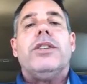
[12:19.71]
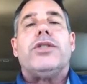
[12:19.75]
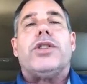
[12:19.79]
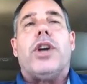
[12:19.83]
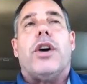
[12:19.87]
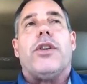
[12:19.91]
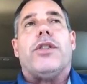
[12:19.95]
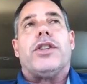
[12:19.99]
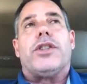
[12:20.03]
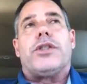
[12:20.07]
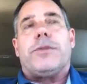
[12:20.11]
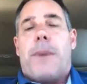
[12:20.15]

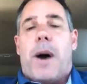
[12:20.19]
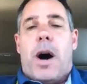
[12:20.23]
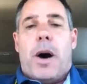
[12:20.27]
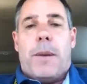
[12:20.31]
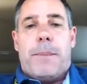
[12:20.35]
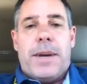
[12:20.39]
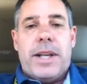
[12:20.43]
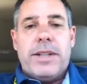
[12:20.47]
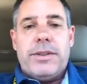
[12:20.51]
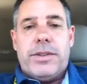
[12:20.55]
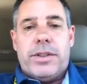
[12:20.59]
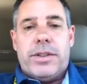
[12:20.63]
So the small
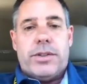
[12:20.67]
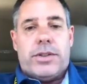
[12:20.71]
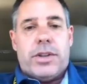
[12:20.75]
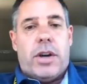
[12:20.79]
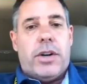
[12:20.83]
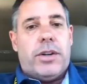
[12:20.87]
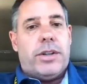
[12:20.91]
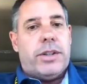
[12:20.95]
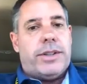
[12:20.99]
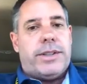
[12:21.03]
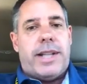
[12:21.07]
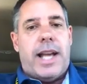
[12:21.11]
business
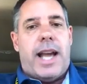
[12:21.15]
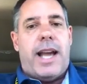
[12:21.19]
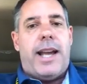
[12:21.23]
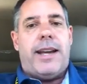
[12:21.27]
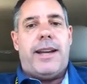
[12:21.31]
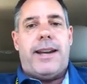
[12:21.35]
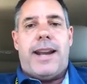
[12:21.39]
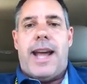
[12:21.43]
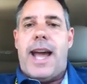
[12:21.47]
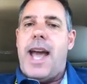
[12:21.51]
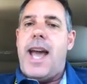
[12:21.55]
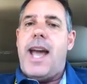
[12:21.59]
owners
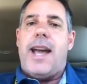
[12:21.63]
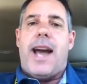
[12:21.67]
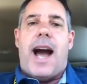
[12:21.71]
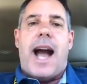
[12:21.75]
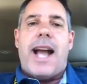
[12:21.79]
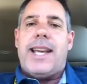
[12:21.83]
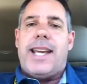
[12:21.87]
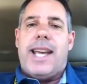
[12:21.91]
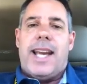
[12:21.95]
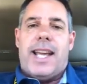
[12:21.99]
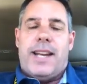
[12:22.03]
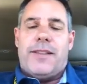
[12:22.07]
saying, hey,
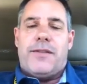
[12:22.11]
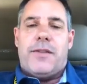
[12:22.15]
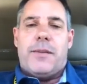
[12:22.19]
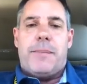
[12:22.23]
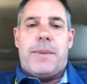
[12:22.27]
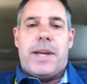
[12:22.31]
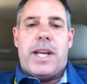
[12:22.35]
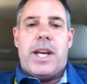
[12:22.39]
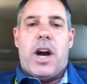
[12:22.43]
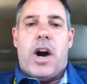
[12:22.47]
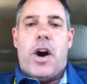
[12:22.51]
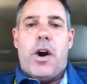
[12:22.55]
I can't even
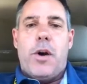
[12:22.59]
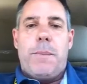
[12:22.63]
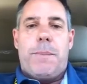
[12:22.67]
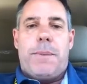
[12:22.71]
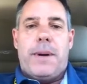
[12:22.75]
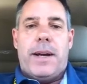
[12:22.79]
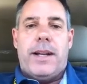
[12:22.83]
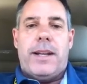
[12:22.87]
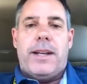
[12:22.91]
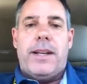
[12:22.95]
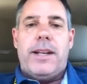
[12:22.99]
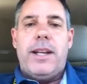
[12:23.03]
be
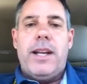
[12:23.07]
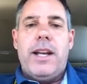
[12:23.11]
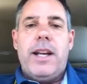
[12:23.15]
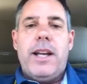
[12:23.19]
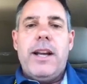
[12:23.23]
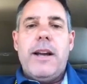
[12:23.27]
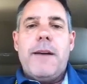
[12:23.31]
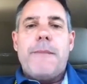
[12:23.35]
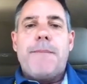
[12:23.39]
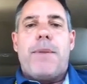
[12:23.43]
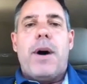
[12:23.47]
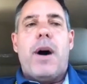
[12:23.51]
open,
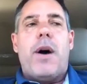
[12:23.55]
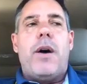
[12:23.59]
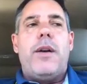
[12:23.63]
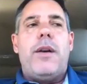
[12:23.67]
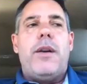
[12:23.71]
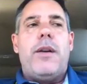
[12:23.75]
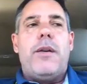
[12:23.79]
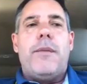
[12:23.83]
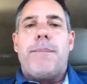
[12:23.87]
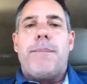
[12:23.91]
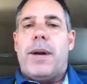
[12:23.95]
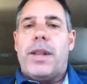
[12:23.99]
but
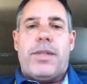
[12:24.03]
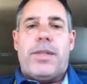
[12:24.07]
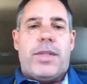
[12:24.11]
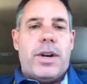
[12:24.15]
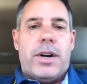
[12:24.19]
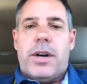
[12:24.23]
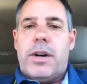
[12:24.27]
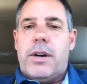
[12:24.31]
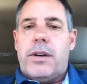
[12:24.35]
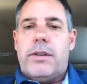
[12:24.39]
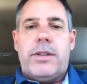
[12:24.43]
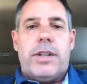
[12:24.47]

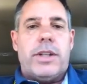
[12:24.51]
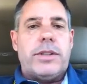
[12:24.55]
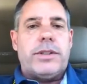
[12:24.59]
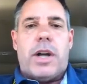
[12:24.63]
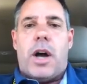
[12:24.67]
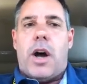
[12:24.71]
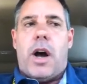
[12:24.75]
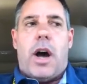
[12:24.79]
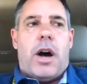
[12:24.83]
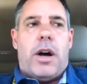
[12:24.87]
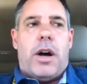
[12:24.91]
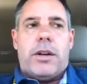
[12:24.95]
there's
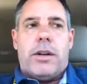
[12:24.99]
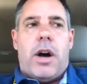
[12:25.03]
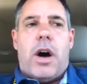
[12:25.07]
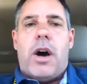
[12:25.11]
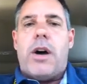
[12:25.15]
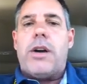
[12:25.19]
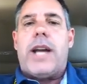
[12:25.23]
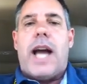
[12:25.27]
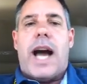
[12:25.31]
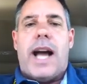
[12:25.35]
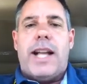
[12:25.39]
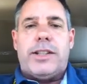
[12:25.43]

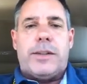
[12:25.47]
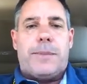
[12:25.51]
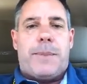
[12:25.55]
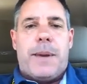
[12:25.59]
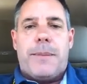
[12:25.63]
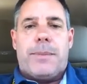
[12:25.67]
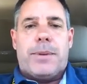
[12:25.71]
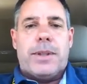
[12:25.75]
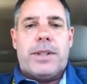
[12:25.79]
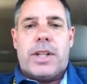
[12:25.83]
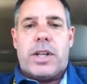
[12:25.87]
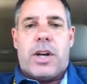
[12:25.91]
all kinds of
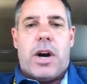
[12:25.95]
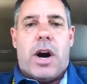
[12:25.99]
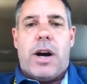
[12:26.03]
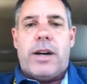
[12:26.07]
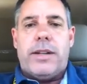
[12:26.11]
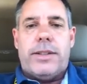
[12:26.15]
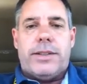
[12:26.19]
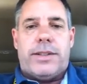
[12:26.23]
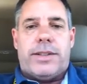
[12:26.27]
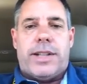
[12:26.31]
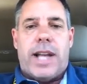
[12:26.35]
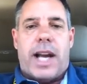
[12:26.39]
people in the
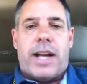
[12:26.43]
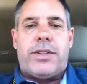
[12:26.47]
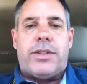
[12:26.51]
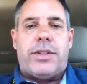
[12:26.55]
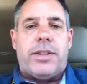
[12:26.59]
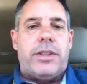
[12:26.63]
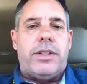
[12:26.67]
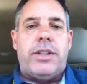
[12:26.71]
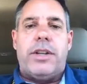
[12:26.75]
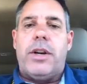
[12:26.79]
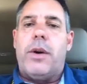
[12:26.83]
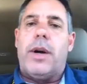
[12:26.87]
garden
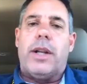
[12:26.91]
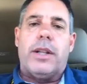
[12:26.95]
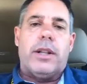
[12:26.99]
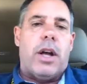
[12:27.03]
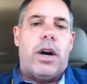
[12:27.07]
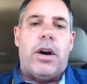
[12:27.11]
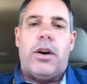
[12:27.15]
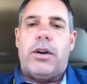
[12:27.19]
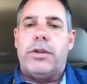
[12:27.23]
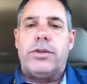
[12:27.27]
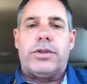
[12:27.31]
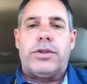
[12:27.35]
section, at
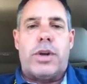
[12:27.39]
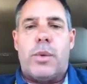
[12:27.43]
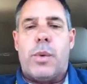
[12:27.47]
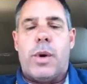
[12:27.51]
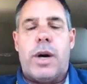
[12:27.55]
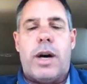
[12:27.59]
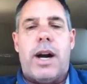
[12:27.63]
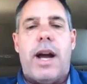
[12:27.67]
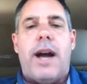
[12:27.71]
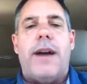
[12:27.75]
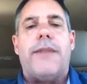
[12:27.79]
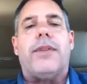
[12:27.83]
Lowe's or
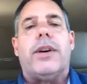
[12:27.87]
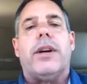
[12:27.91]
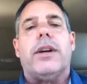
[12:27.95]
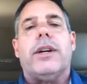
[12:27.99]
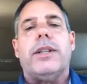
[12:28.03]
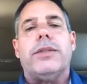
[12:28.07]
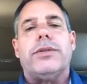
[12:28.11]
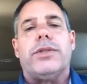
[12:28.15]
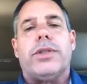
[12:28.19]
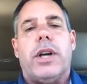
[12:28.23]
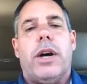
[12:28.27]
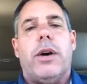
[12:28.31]

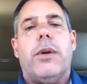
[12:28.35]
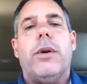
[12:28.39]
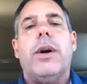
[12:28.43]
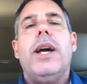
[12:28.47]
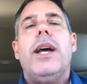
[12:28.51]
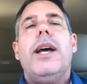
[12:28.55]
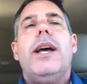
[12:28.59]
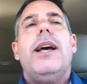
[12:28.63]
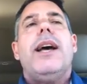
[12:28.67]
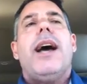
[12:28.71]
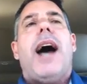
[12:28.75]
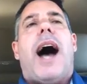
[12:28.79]
wherever. And so
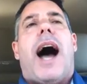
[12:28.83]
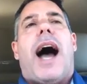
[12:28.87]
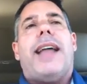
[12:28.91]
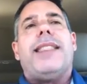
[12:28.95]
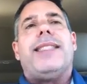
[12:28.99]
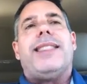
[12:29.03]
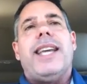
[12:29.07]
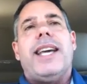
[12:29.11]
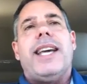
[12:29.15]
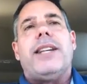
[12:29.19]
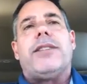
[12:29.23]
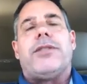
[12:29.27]
I
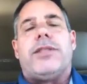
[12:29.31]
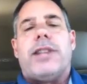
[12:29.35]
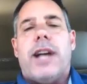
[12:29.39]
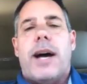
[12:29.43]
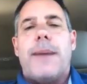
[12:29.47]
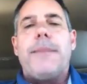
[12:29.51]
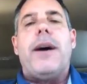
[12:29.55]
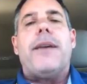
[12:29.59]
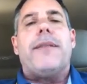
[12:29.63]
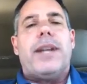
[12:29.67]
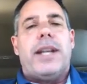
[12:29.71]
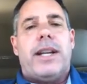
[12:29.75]
think
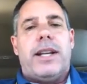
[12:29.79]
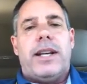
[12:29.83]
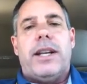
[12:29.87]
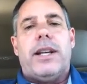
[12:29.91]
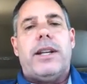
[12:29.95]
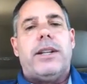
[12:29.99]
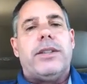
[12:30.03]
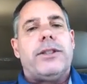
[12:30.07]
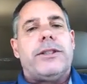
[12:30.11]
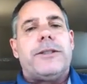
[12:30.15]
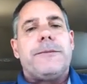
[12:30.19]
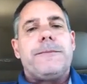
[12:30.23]
some of it
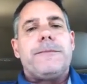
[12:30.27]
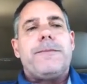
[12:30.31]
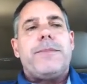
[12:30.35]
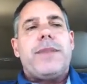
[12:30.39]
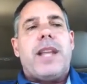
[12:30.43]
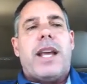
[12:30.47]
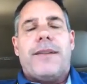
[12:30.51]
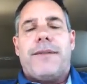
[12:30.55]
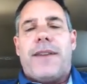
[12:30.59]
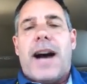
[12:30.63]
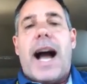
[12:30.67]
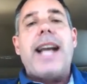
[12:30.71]
is,
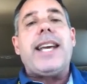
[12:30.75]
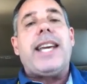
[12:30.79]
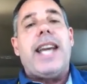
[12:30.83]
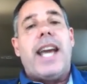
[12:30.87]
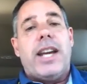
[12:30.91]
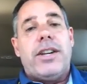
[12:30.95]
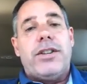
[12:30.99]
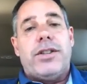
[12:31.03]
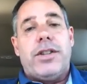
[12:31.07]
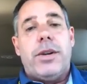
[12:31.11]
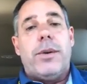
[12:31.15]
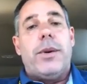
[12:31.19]
if I
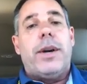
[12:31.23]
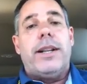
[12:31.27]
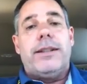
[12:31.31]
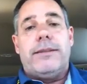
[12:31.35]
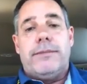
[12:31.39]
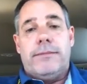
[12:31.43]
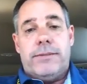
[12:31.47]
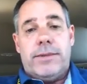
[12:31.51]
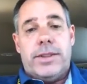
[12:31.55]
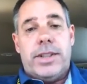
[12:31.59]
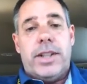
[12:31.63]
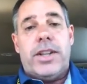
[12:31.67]
can't do it,
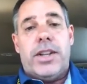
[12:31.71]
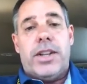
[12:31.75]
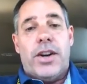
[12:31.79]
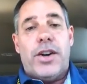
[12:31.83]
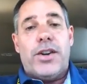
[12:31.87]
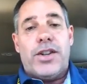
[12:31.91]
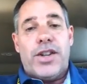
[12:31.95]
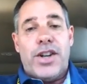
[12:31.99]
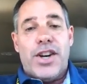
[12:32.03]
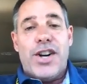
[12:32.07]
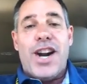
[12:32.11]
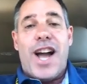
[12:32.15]

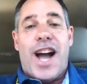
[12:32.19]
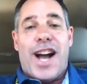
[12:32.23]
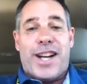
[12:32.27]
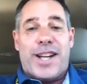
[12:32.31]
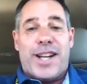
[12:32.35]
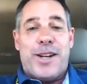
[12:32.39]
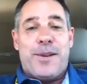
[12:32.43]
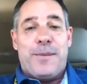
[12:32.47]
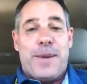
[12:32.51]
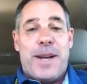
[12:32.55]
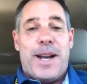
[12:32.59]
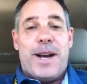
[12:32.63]
you're not
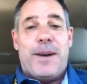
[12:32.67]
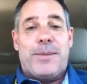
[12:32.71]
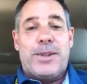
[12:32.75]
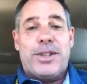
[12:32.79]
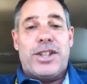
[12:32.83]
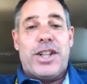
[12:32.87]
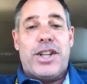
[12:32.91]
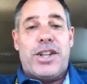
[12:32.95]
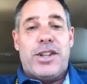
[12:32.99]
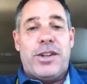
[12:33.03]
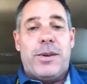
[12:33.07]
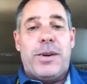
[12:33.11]
going to be
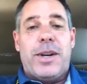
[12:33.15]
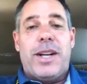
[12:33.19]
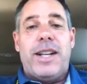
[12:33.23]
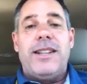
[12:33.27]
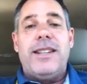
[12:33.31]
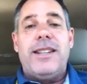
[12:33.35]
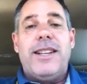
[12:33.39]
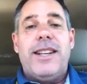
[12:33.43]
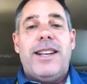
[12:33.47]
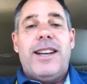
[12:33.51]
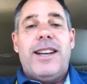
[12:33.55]
able to do it.